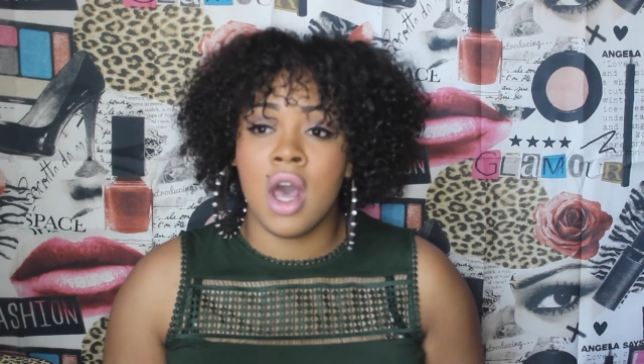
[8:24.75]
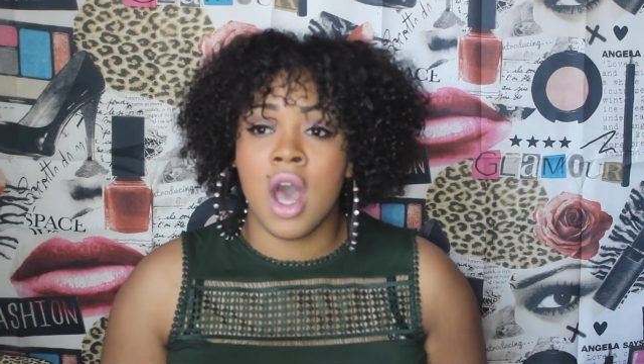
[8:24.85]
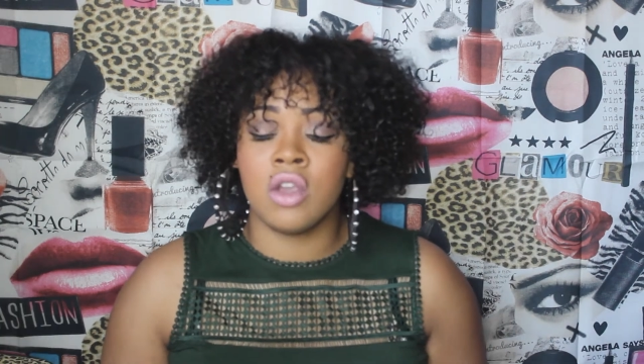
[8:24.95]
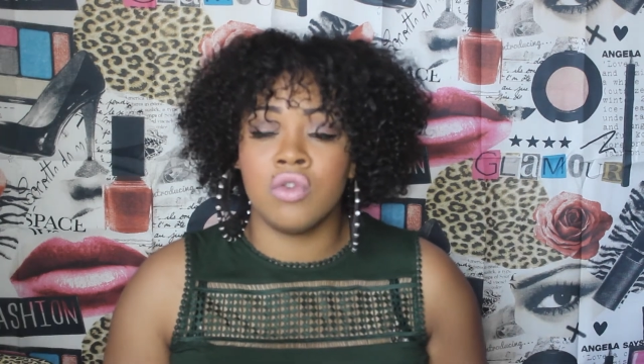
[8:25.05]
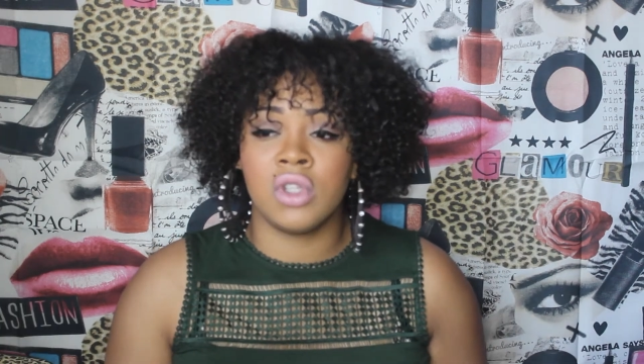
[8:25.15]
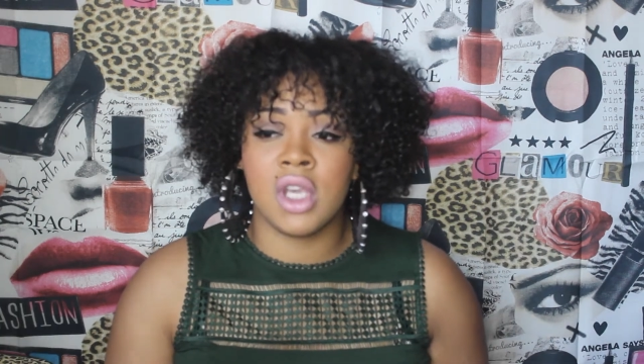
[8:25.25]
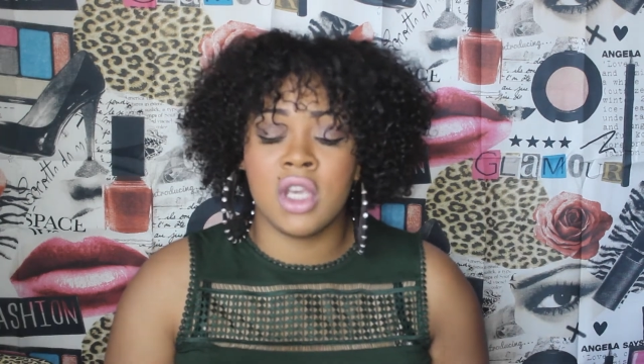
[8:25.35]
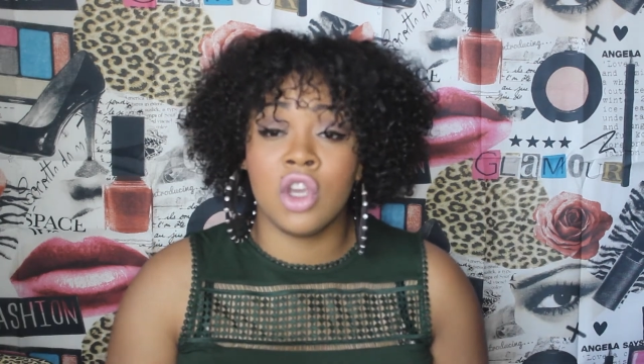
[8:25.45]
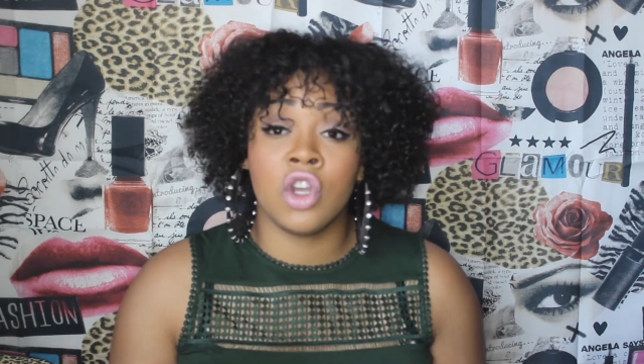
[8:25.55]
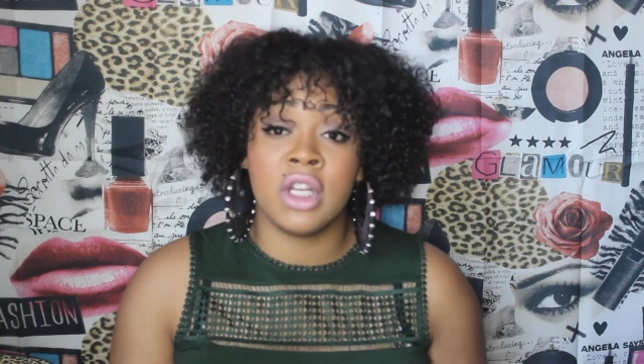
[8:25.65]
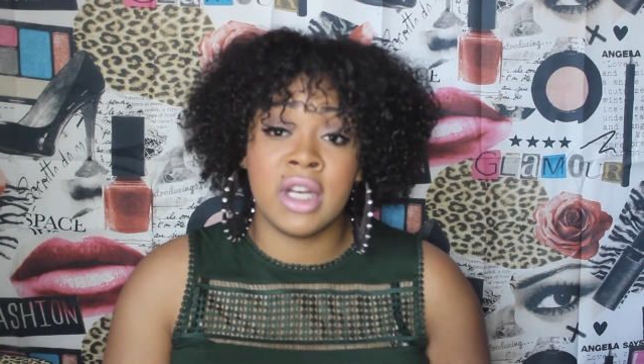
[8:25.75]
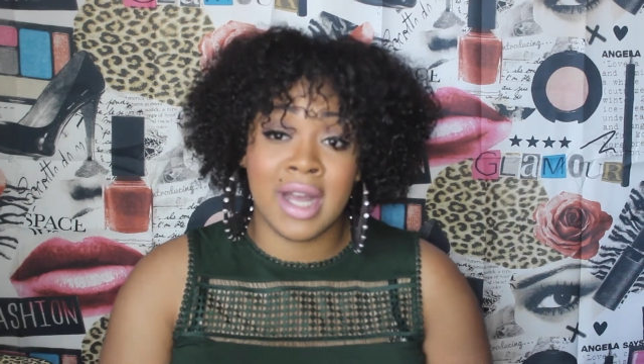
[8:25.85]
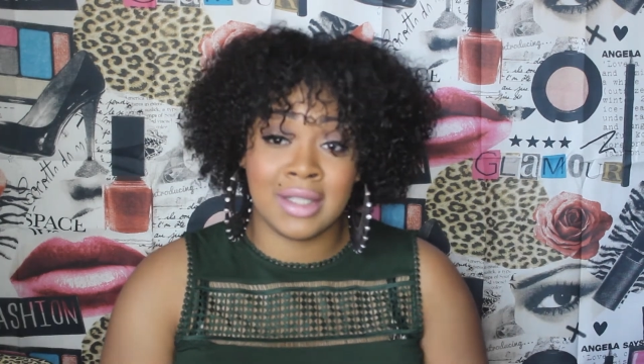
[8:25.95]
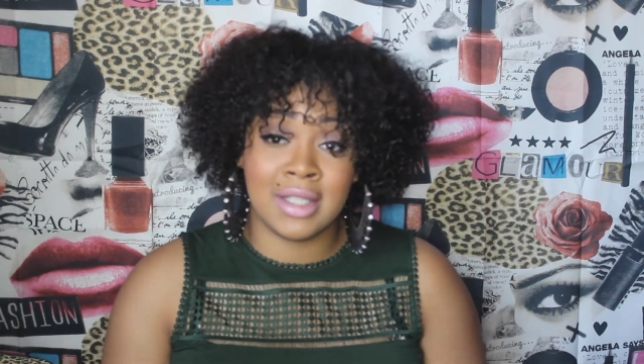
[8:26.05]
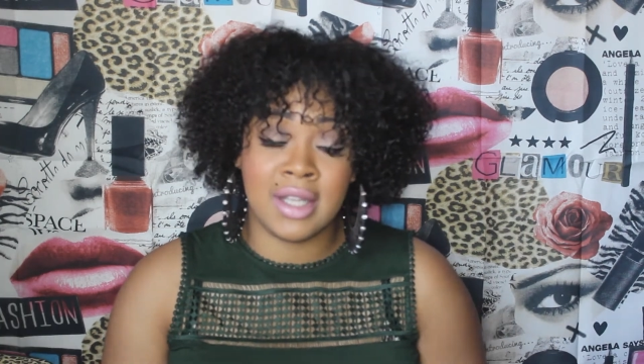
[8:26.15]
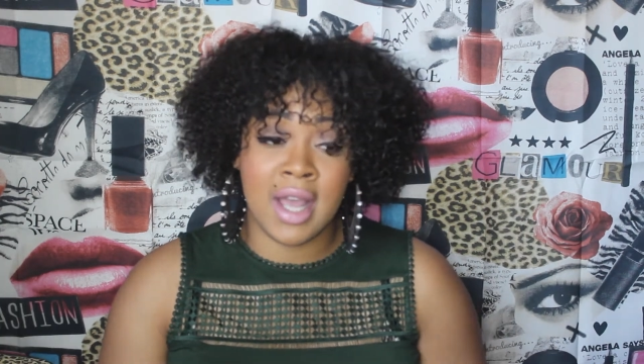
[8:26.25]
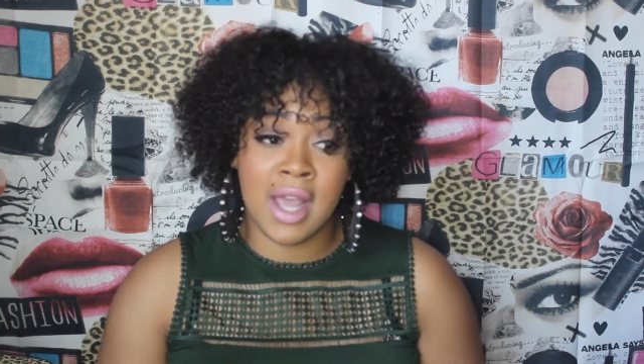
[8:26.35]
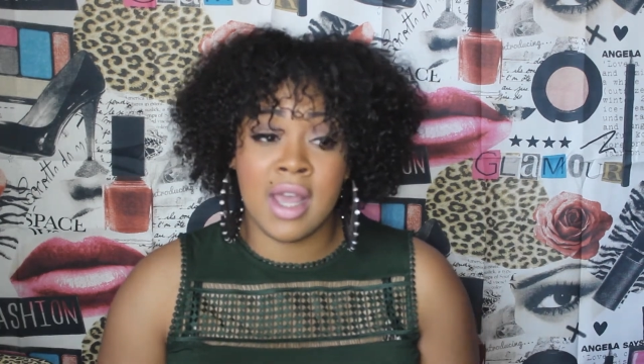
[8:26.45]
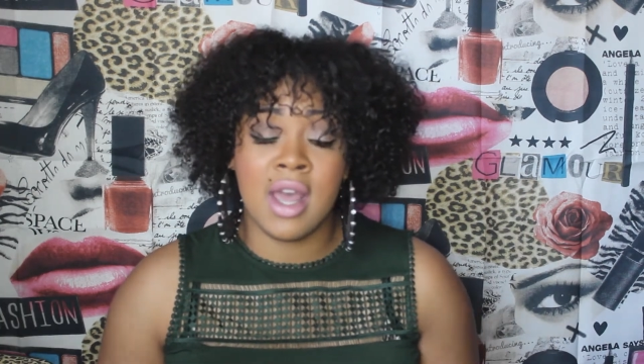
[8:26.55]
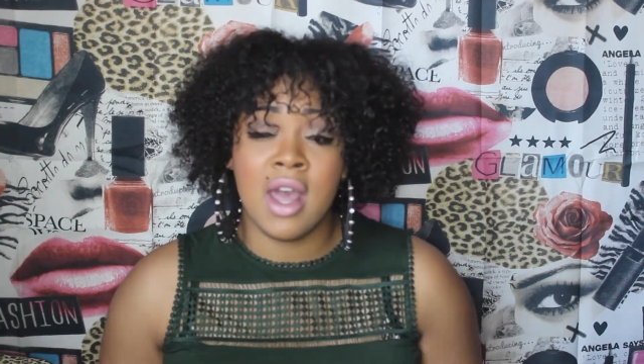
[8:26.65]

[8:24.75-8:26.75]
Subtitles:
I use Kinky Curly Not Today